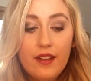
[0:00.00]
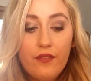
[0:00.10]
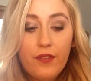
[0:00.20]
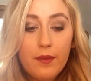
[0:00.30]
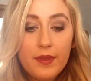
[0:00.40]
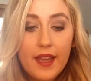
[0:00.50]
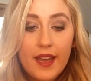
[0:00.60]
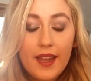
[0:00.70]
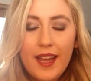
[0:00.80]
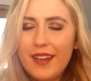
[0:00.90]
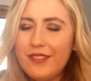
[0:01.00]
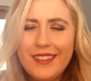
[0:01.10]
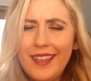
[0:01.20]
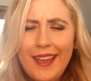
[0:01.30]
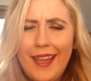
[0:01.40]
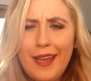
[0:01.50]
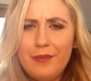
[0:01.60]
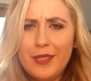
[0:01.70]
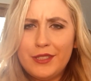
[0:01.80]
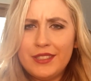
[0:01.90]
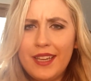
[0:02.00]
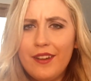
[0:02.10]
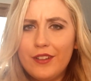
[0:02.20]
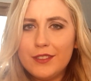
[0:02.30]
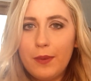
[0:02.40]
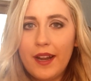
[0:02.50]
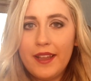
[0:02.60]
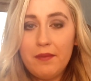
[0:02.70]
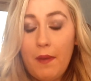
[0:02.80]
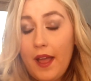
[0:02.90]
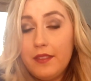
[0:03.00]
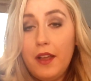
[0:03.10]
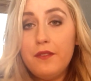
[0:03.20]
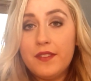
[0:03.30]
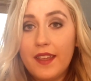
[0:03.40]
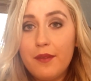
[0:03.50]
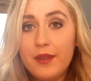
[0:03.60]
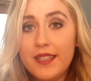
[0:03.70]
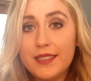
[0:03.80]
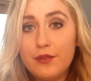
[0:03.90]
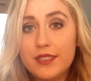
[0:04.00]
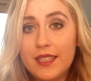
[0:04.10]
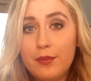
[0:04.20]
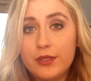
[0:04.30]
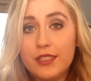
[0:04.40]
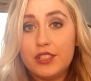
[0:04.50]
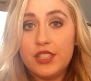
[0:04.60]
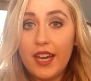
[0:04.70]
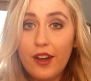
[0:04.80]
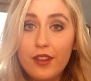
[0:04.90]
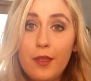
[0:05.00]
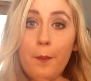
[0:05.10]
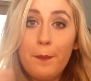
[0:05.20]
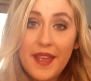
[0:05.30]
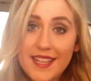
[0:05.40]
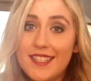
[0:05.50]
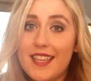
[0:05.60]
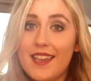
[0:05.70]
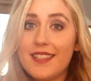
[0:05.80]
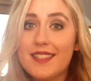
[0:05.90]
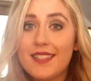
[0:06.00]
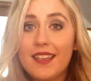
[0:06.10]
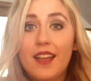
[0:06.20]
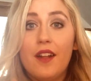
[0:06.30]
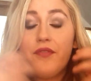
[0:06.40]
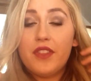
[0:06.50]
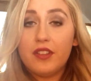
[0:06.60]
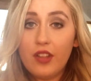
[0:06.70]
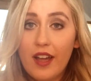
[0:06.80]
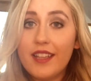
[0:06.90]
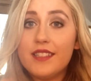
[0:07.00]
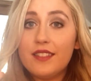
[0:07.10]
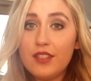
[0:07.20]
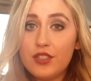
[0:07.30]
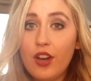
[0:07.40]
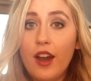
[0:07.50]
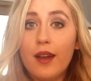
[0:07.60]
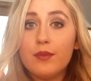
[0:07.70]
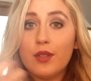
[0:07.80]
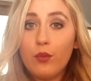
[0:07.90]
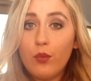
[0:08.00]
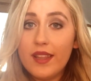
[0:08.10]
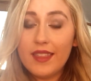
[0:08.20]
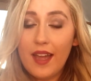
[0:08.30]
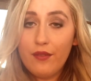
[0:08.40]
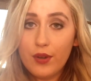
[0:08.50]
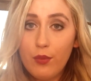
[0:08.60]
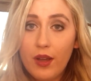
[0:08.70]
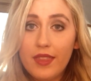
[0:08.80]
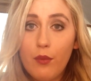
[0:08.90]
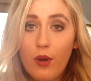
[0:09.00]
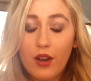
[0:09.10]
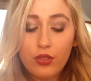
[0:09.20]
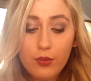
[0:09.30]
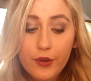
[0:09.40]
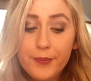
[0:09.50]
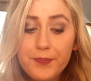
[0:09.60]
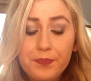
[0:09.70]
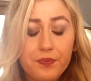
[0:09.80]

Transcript: from that, I don't think I had much sales, but I loved it because I was able to share the basics, the lockets and the charms, with everyone that walked through.